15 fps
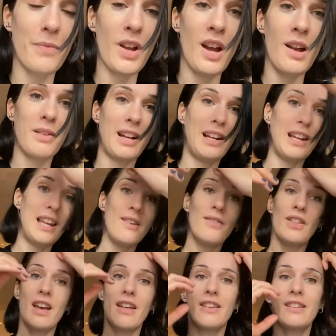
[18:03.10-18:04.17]
I'm going to leave
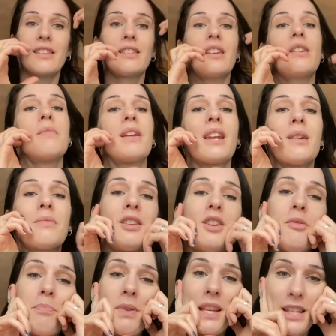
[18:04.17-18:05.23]
it there. This is going to be an
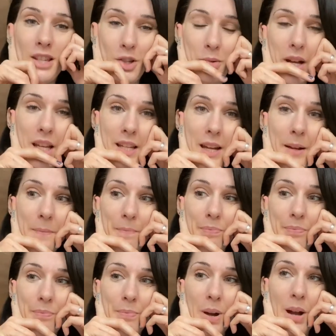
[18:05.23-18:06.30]
absolute beast to edit.
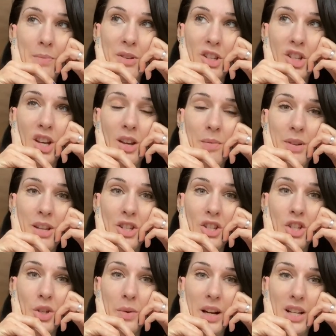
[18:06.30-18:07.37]
But I'm
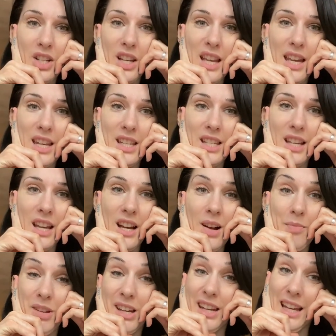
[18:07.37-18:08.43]
determined to actually edit it.
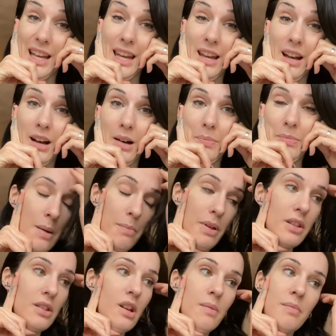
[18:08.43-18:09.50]
I'm gonna get it up. By
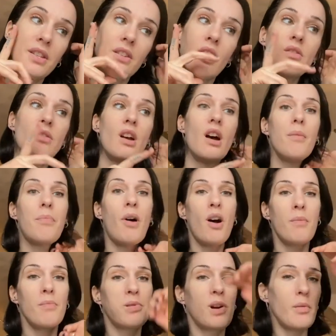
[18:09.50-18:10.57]
the time this goes up,
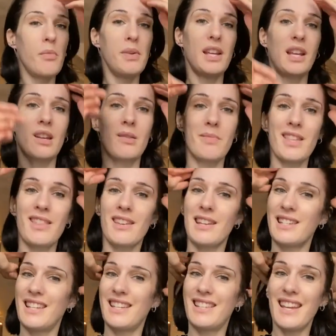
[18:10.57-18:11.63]
I'm probably gonna be
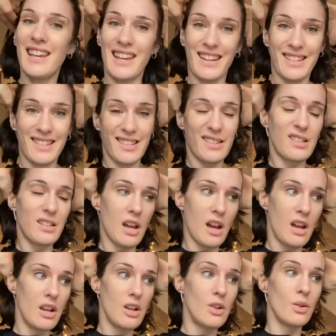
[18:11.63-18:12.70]
36.
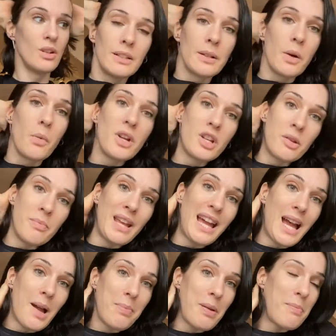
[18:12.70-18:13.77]
So wish me a
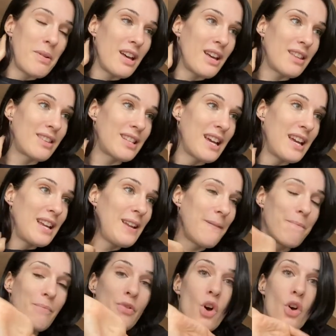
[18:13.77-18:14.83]
happy birthday.
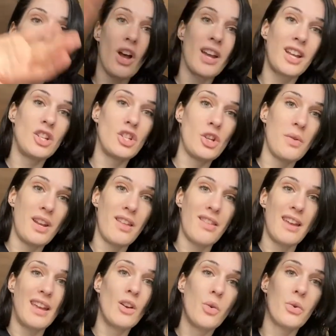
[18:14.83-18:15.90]
Not that I can do
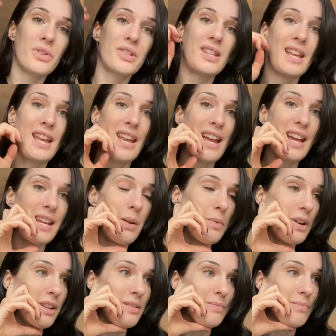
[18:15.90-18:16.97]
anything or see
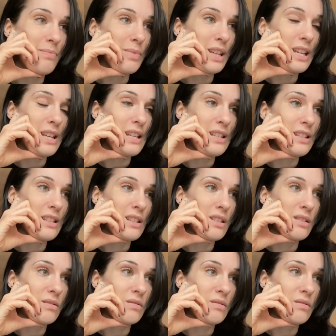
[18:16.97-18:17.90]
anyone because,